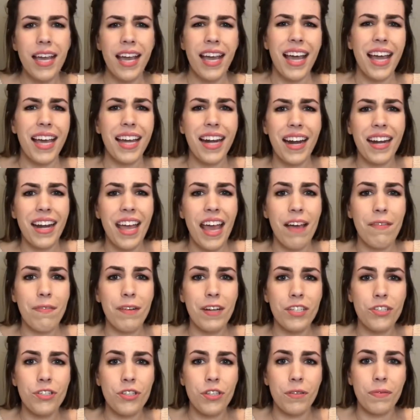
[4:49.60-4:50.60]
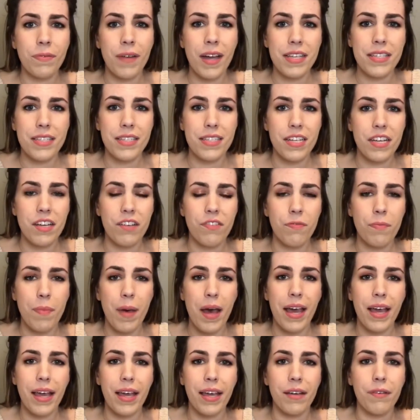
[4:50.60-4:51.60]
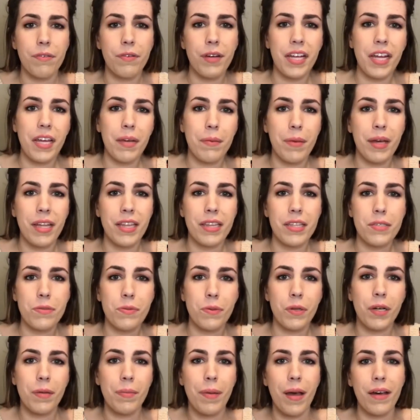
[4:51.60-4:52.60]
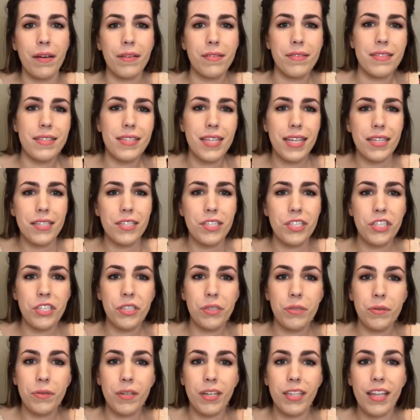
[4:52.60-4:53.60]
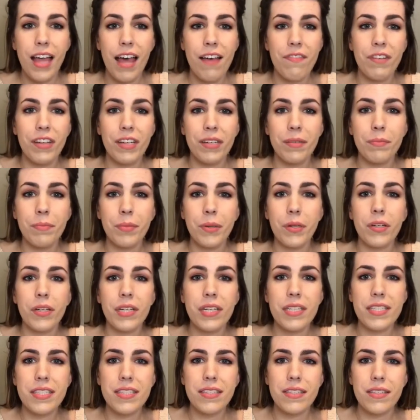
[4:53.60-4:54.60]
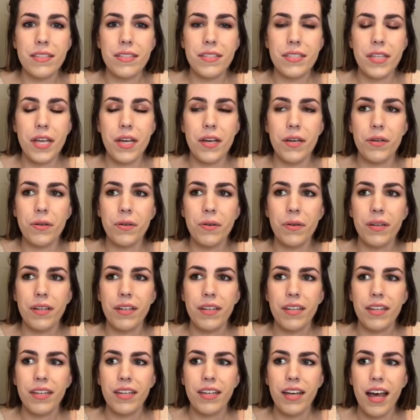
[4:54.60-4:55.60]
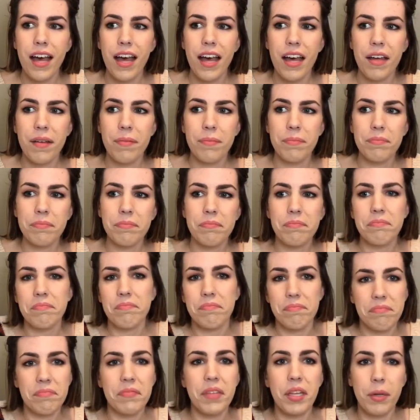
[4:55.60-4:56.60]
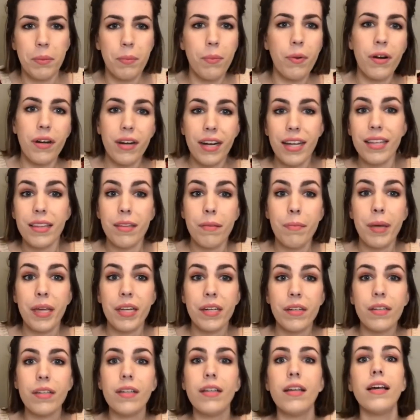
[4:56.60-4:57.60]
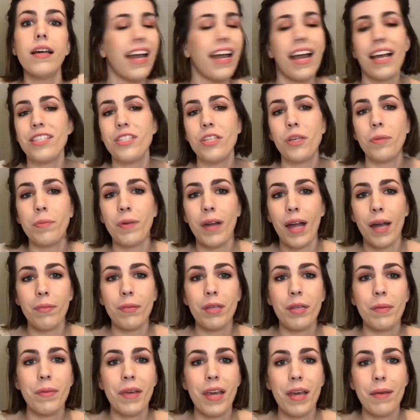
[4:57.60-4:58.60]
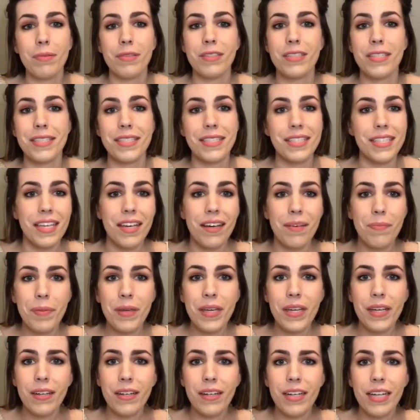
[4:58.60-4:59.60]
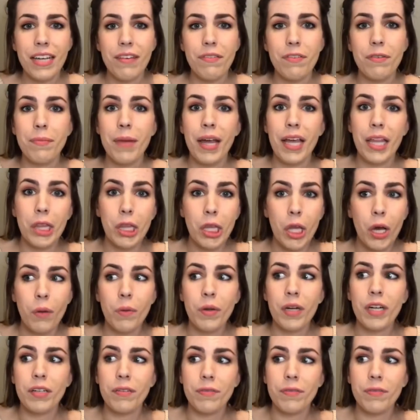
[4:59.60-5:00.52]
And on average, the rest of my reading months were about 6 to 11 books, so they're more in the middle. As you'll probably be able to see up here, even my lower